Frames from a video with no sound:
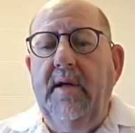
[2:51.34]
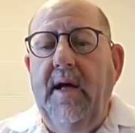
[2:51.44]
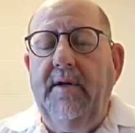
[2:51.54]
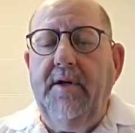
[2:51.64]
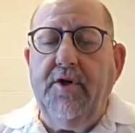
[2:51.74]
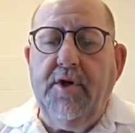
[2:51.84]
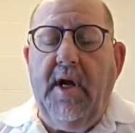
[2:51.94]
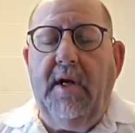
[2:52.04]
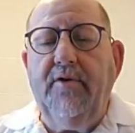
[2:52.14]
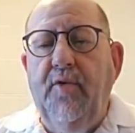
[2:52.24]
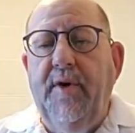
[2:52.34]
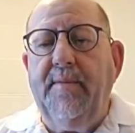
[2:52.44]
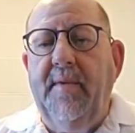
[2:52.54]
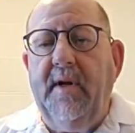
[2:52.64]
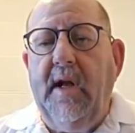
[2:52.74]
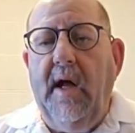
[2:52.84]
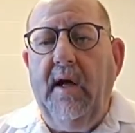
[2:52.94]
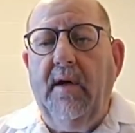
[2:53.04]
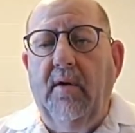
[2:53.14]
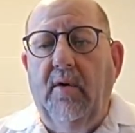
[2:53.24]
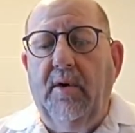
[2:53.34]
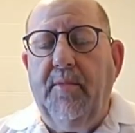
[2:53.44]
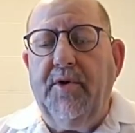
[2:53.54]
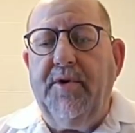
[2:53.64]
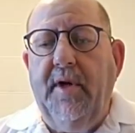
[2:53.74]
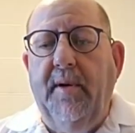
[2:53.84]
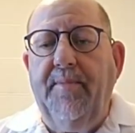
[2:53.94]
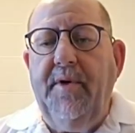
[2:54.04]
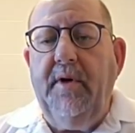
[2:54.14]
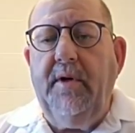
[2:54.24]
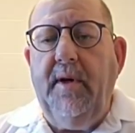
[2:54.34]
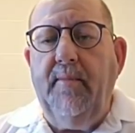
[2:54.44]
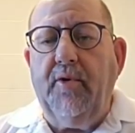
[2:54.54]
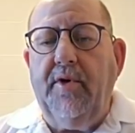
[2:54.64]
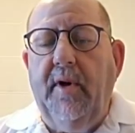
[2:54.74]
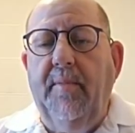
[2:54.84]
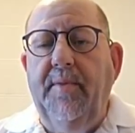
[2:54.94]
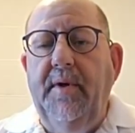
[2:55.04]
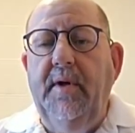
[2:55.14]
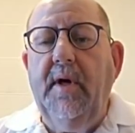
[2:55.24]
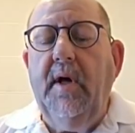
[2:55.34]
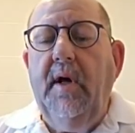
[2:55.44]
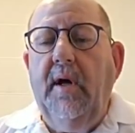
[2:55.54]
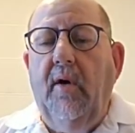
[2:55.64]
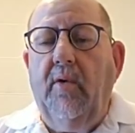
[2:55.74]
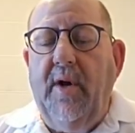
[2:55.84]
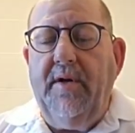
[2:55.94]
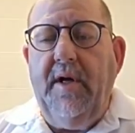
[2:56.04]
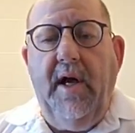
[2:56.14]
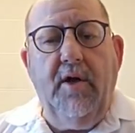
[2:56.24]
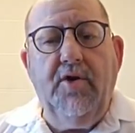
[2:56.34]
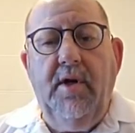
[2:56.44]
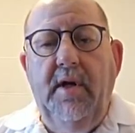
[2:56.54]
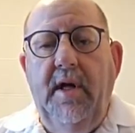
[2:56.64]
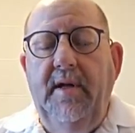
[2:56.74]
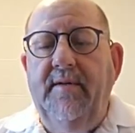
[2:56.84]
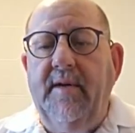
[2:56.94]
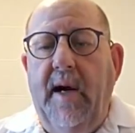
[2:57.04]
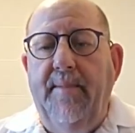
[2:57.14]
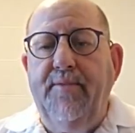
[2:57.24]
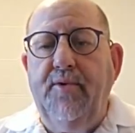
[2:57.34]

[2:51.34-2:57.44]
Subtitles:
The additional treatment like hormone therapy, chemotherapy, or radiation, it's up